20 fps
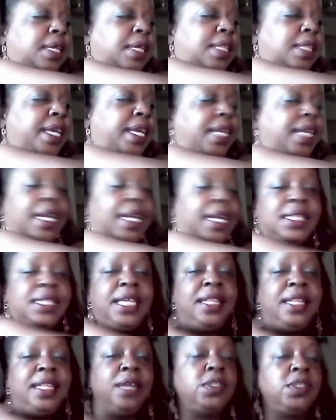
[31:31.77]
they, like I
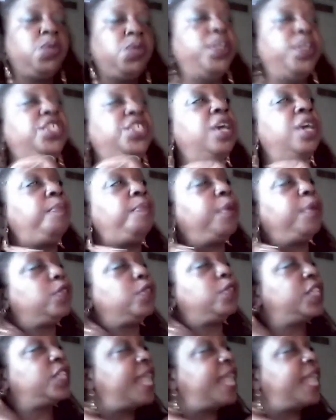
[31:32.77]
said, they'll switch up
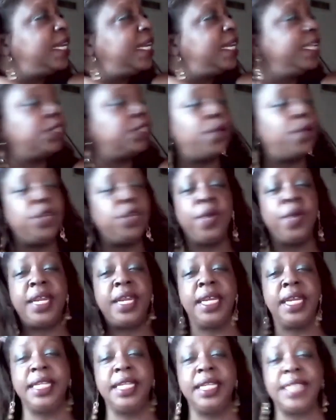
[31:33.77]
personalities on you at
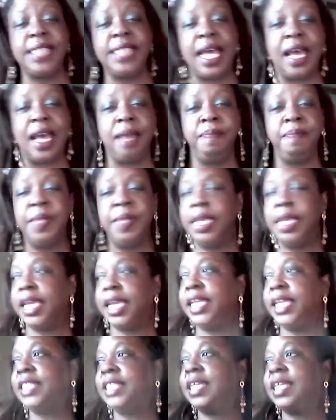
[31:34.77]
any time.
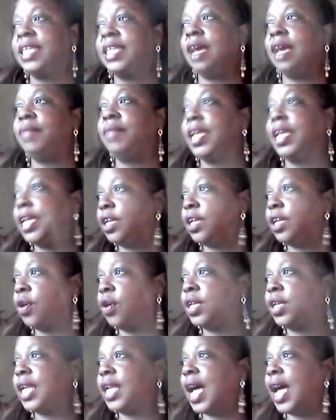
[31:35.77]
Anytime they get
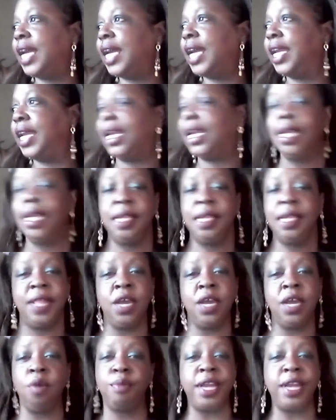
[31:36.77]
caught lying, they're
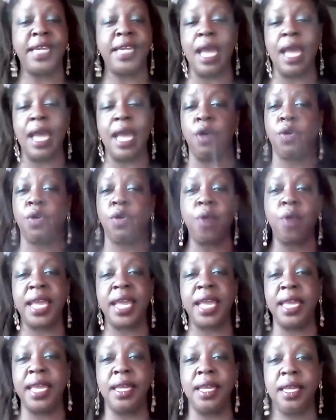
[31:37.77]
gonna break down
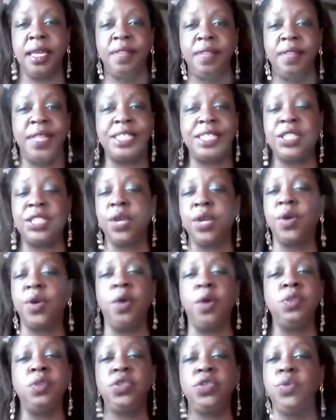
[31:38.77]
crying. That's their
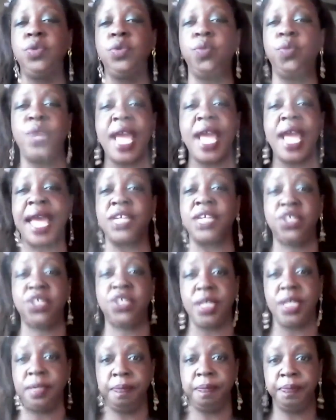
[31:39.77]
go-to
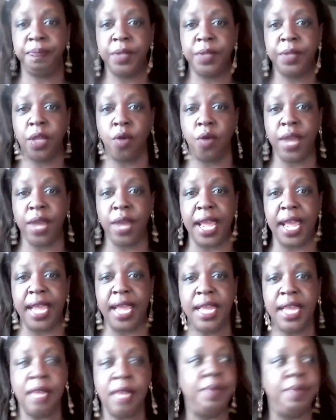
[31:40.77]
reaction. Okay,
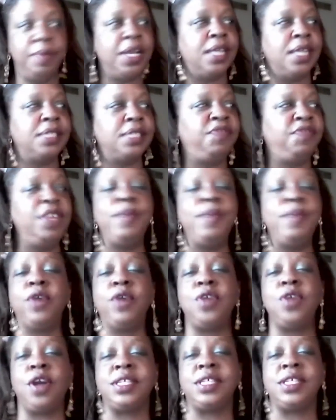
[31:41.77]
because female
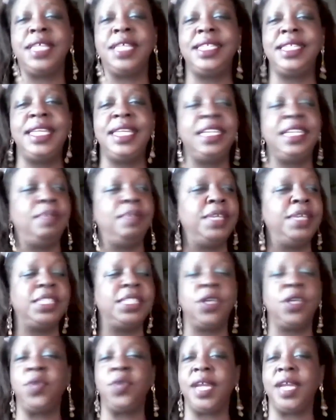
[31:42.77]
narcs, they tend to be
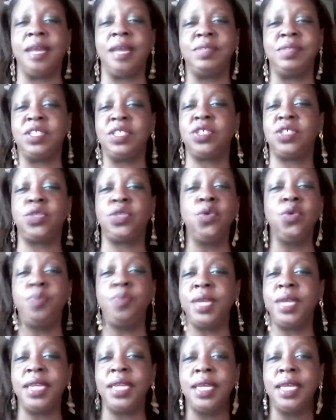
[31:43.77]
so damn
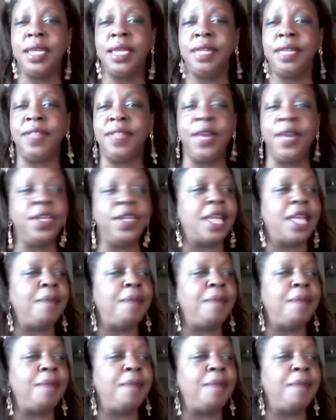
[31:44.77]
stupid. They're